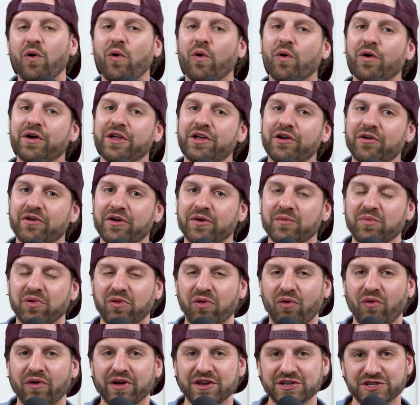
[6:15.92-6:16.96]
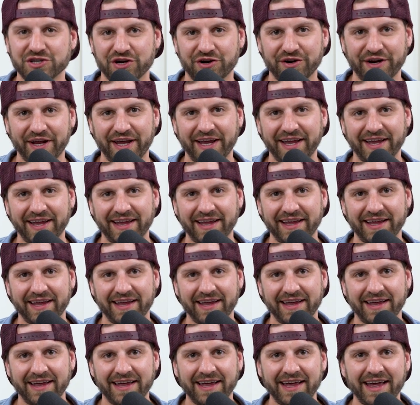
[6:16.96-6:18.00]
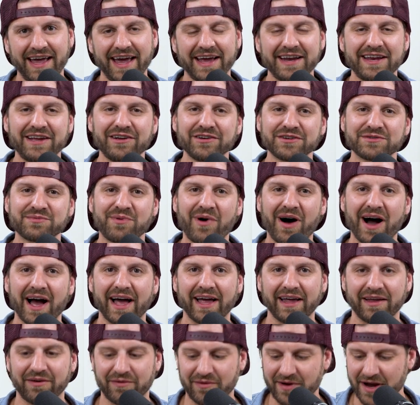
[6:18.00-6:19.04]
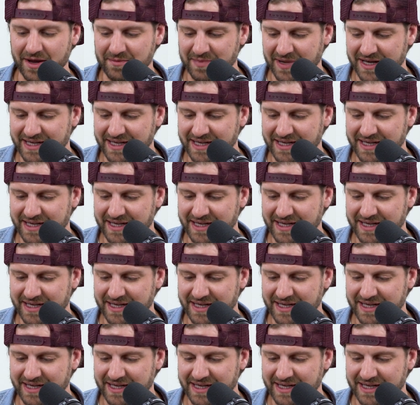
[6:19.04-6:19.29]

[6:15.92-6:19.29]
or your employee journey. And here's why, right?